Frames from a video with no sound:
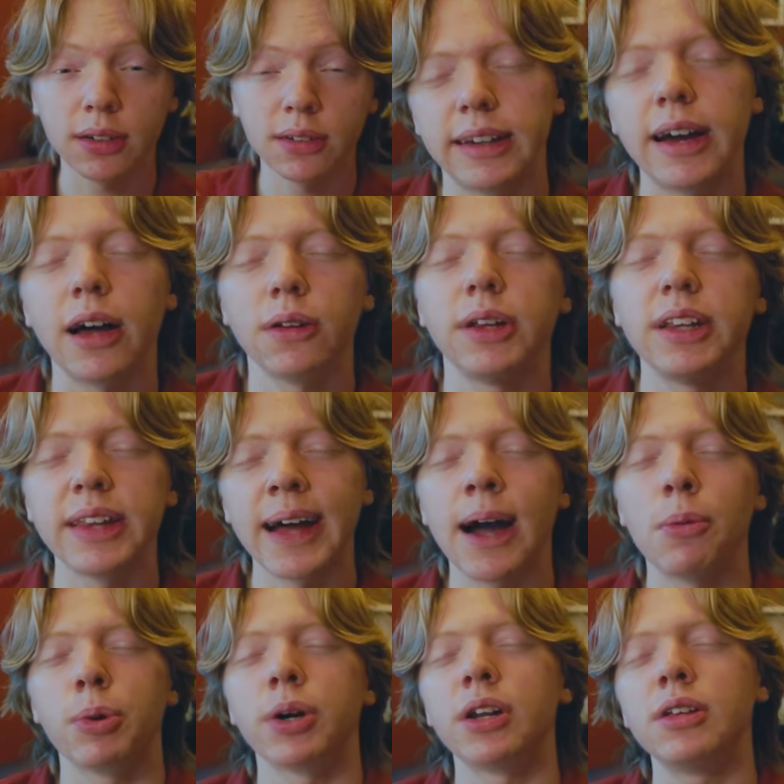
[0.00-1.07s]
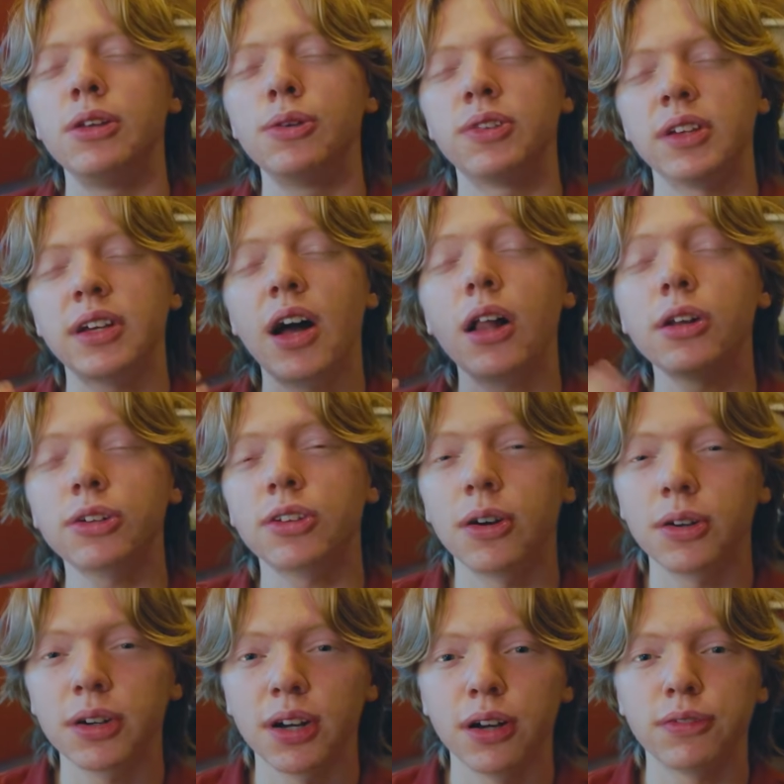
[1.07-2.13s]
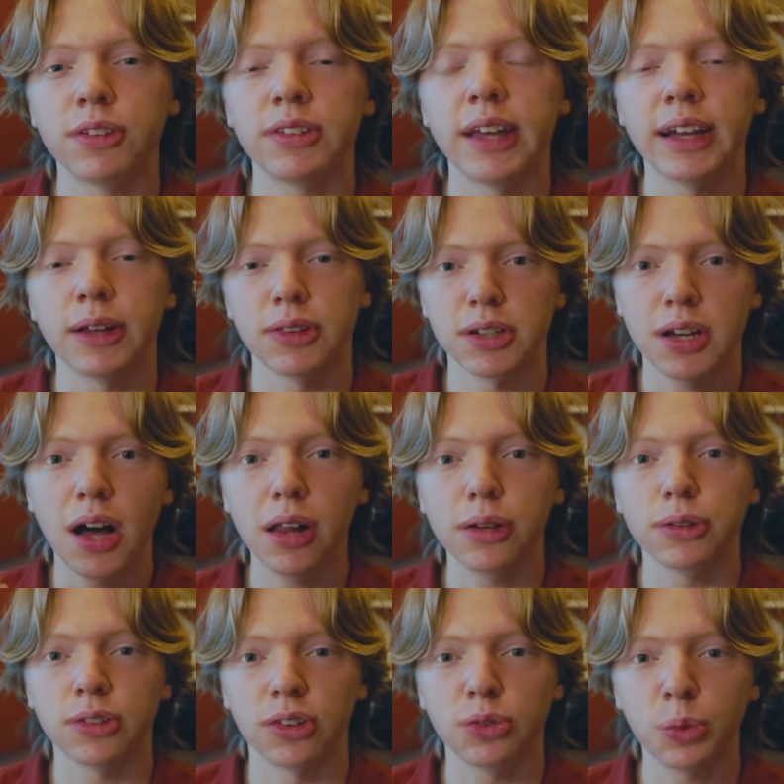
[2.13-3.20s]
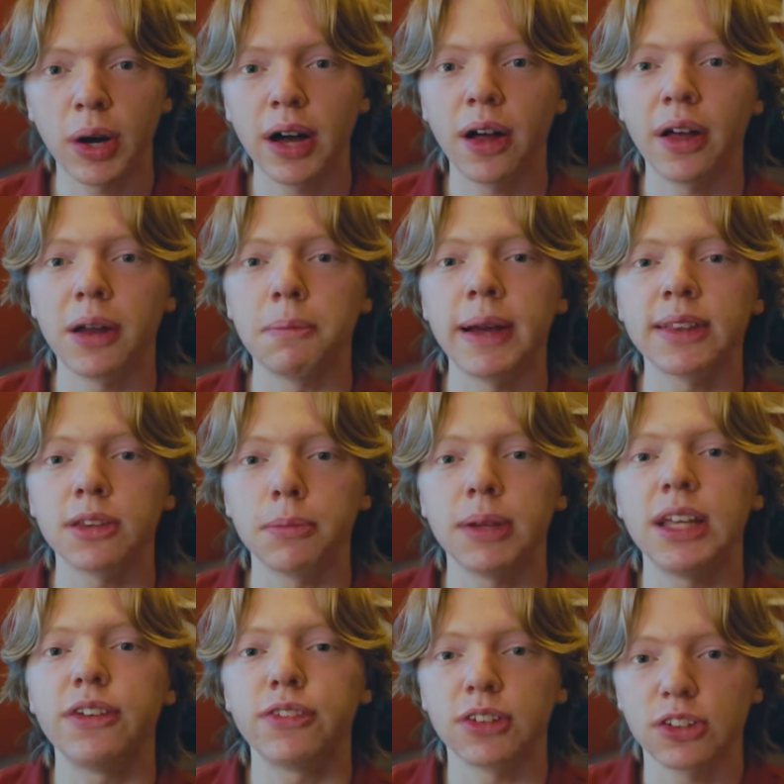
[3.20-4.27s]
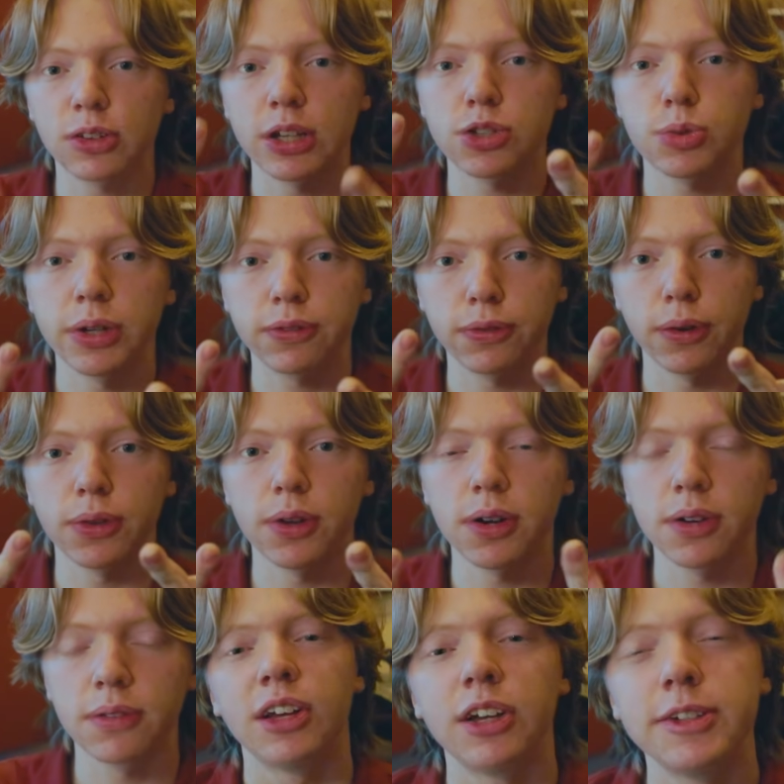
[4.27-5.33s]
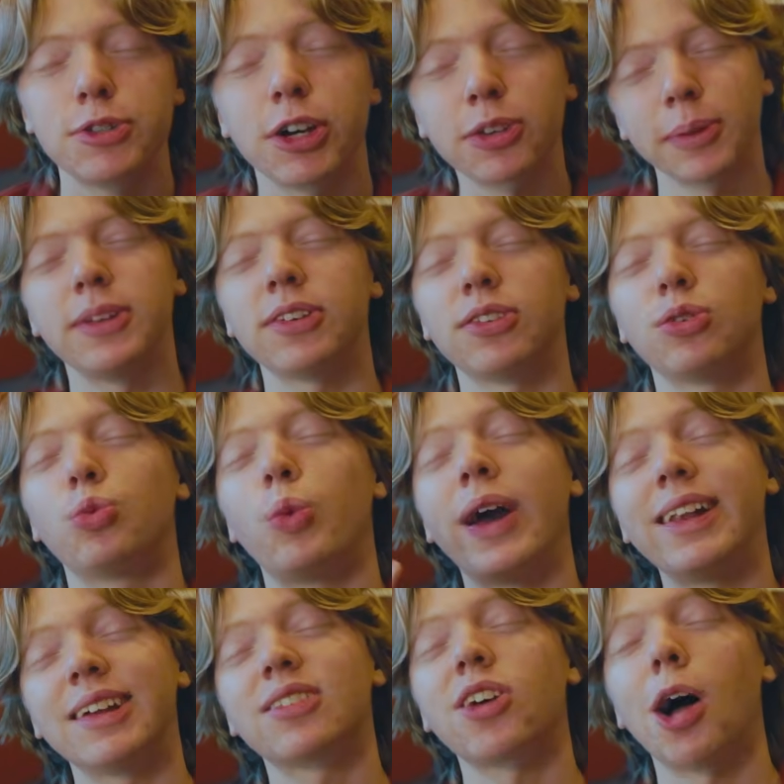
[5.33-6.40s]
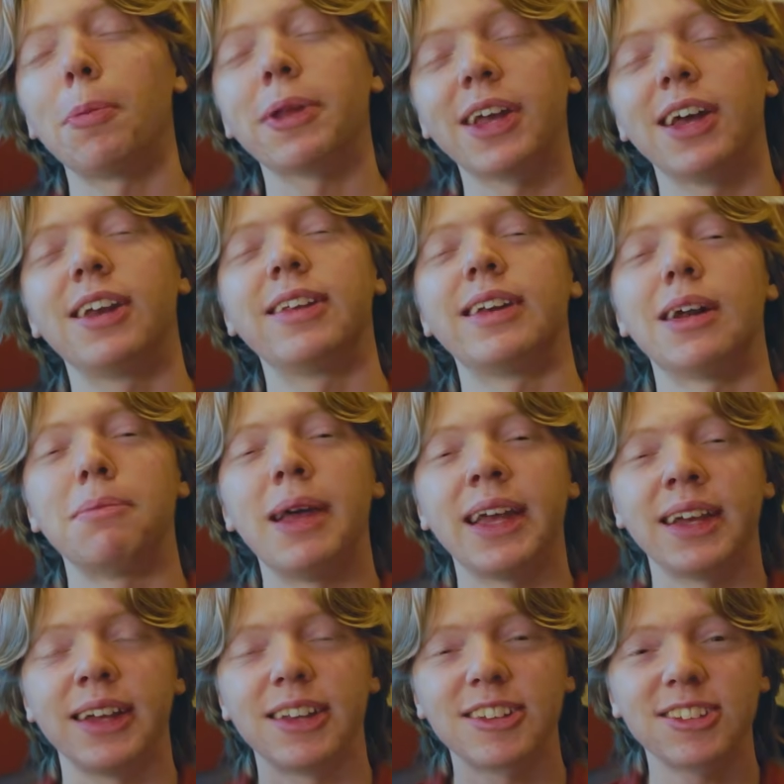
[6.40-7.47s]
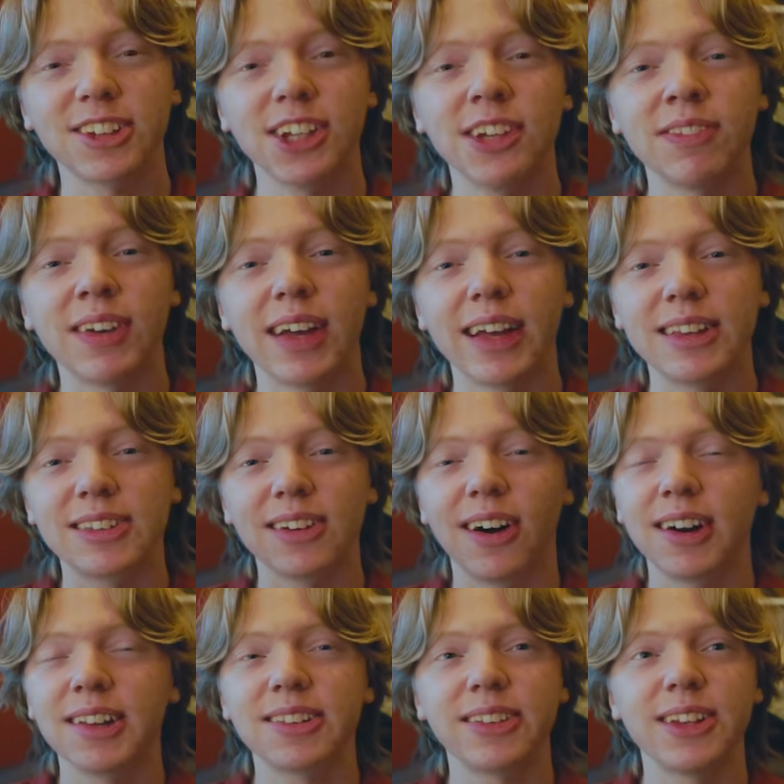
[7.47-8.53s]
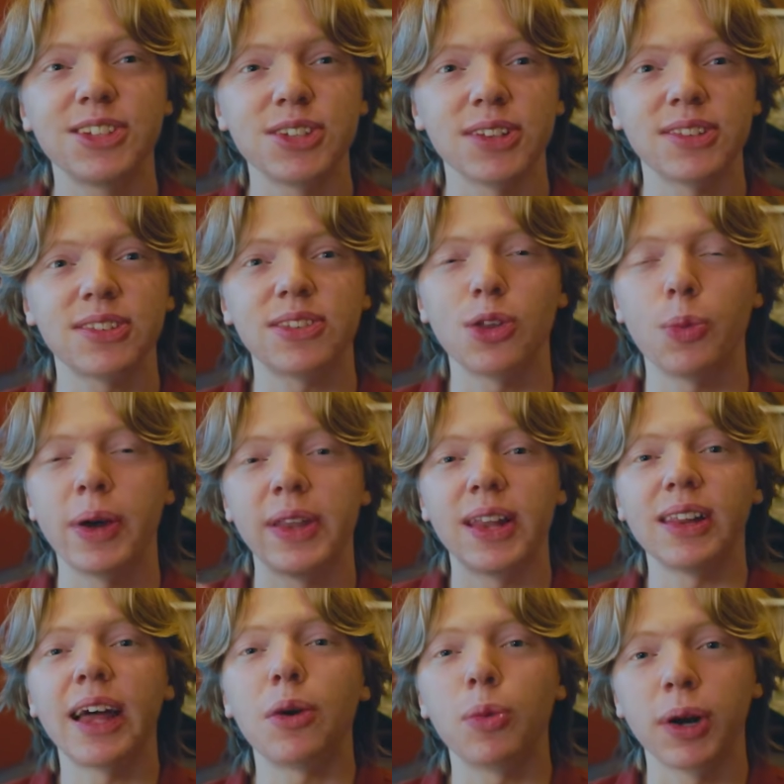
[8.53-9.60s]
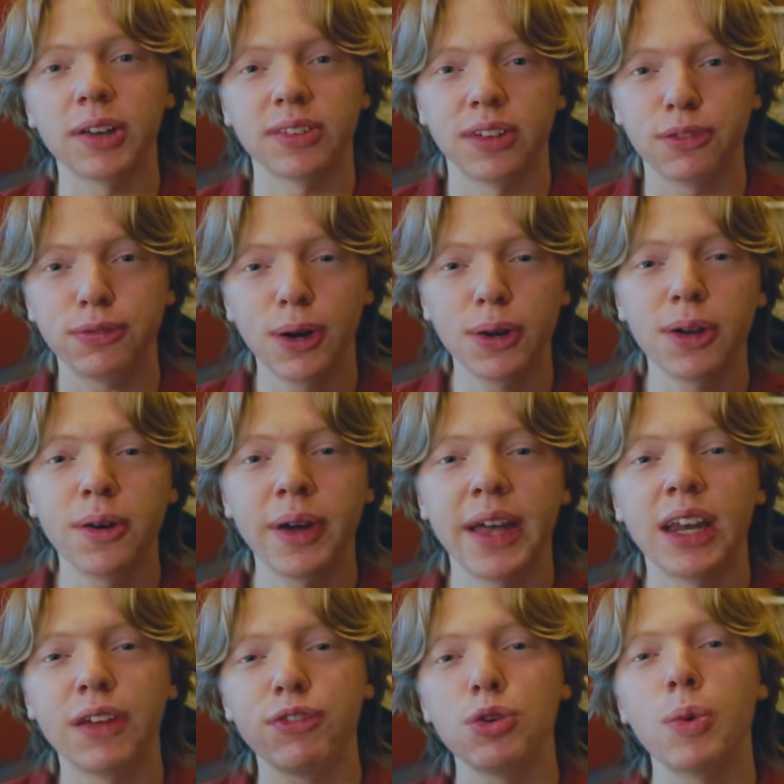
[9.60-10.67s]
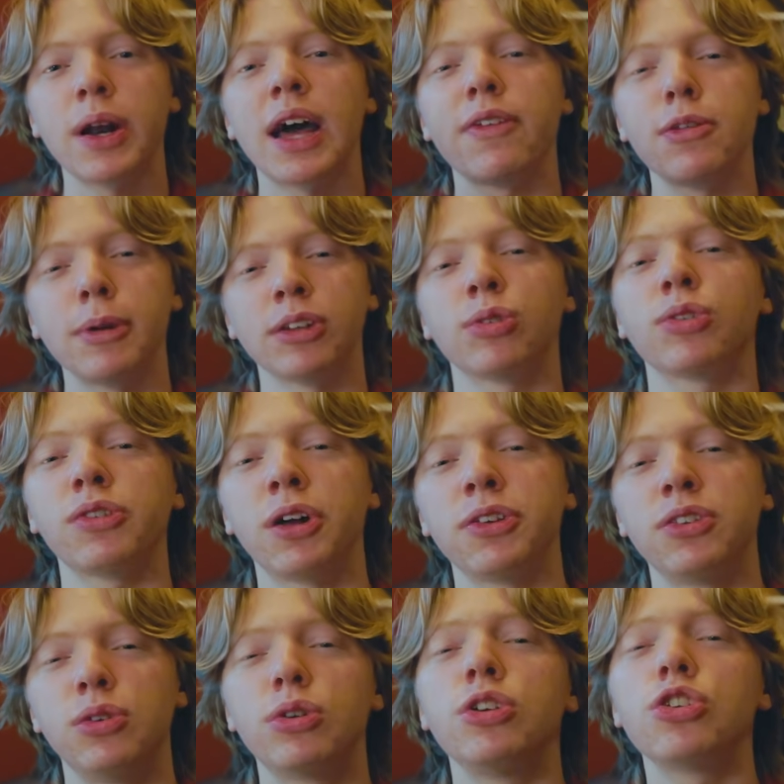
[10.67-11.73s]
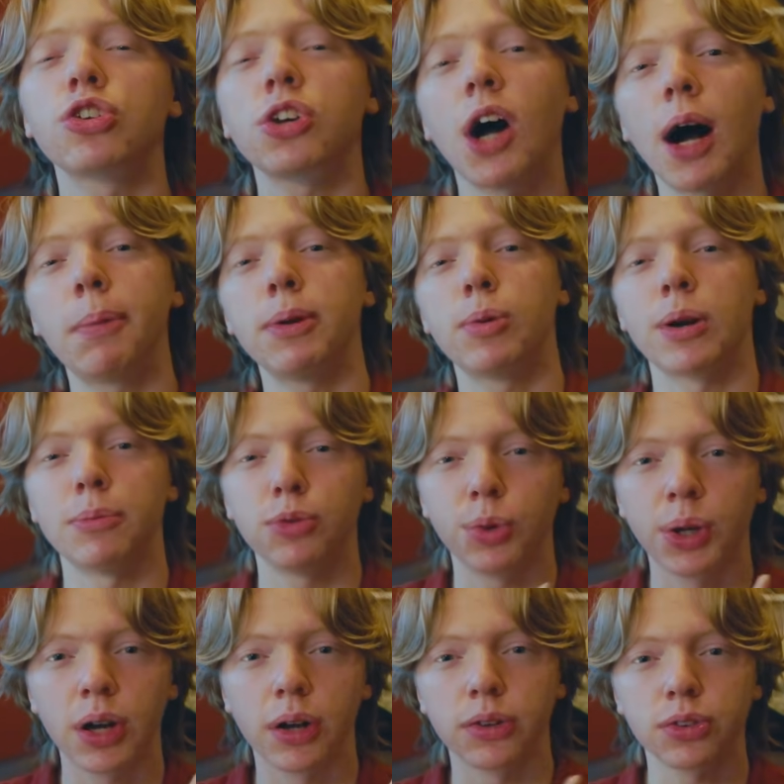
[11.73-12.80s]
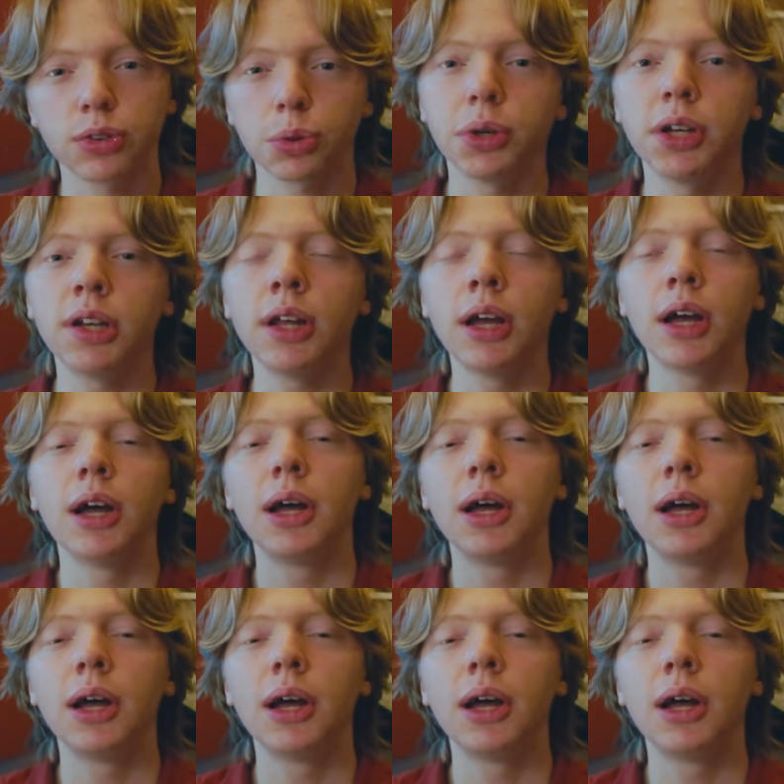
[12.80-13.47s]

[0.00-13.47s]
And not only that, we're going to use the color tone curve to take out the colors as well and make them even accentuate further. Trust me, this is way less complicated than I'm making it seem. It's honestly just the way the light works in a photo, and if you want to have the best results, you can just copy what I'm doing on screen.